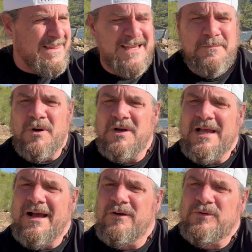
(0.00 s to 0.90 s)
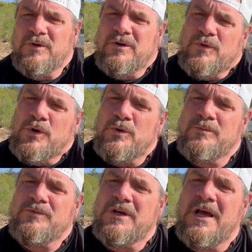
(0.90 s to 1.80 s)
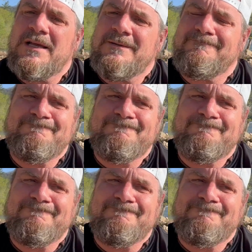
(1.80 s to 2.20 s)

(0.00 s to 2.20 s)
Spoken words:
bunkhouse or a room tonight,